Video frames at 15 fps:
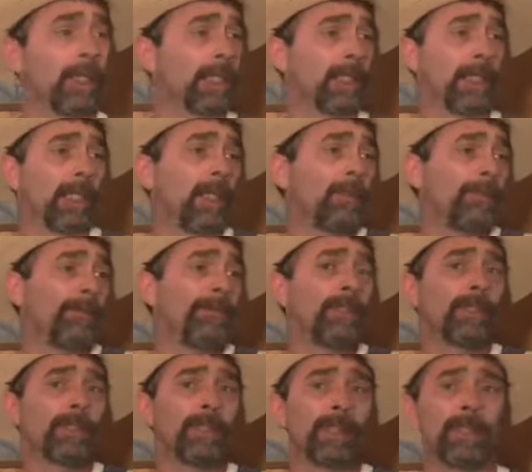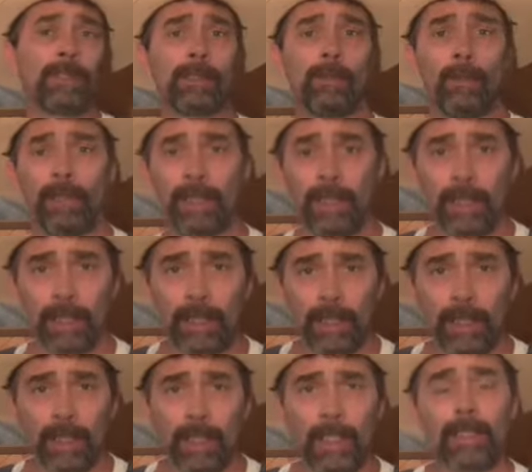Waking up first thing in the morning
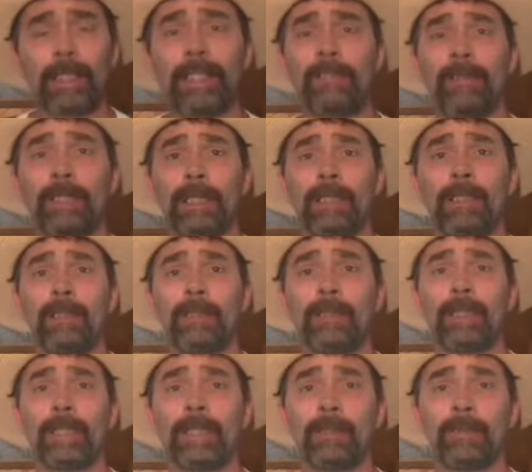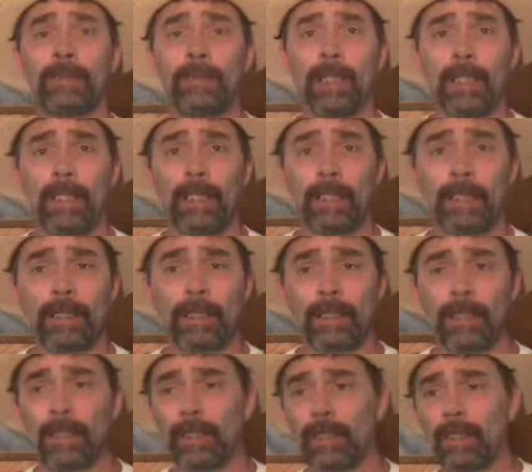and giving your day to God.
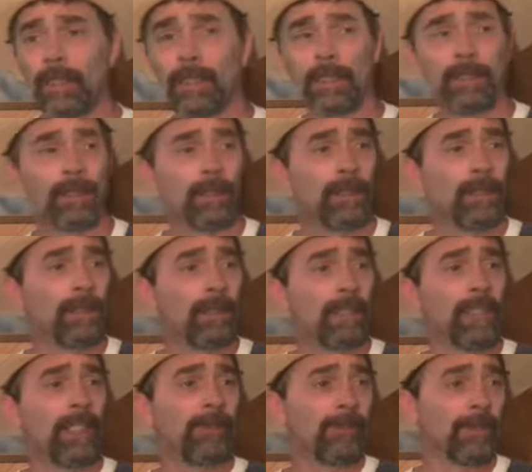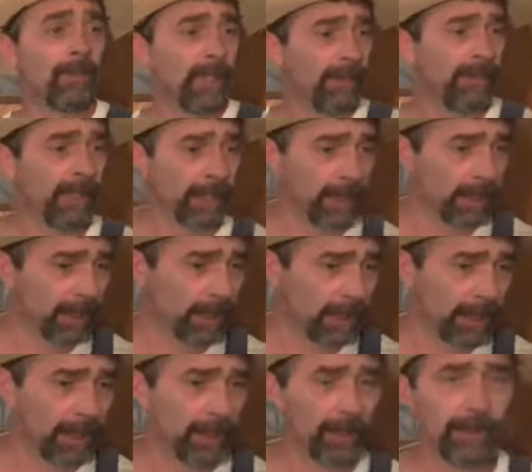If we're living in a
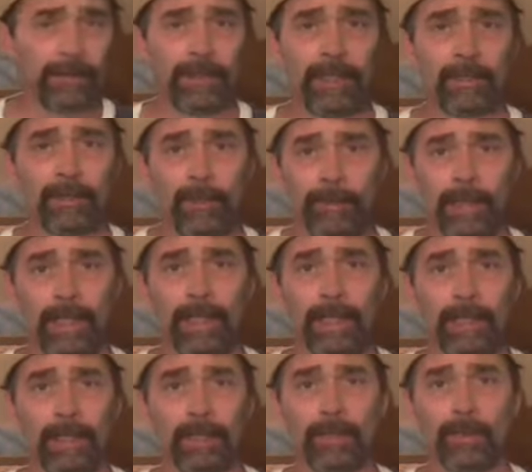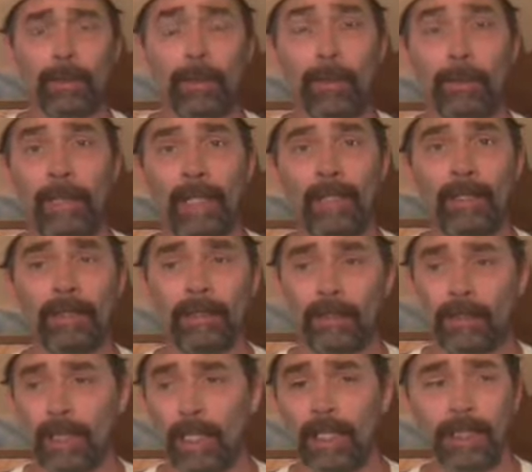state of disobedience or rebellion to
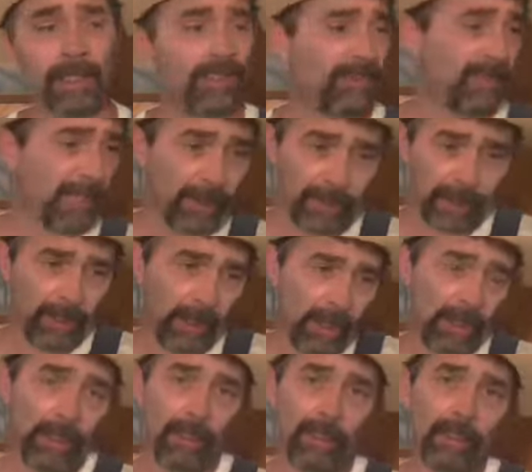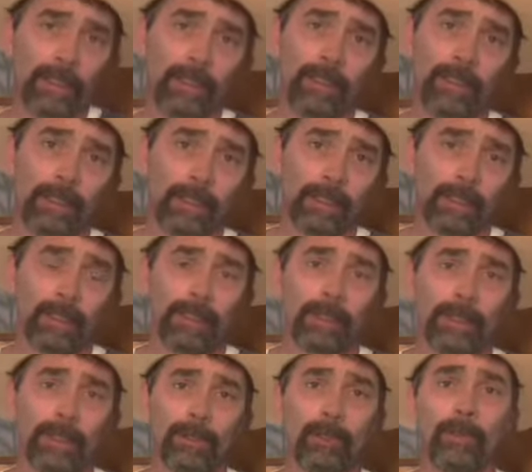God, it's very hard
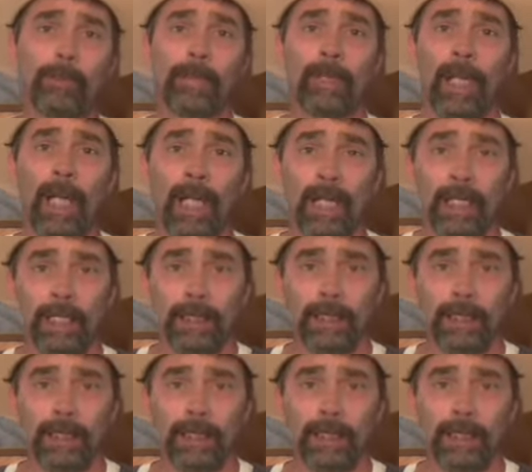to pray.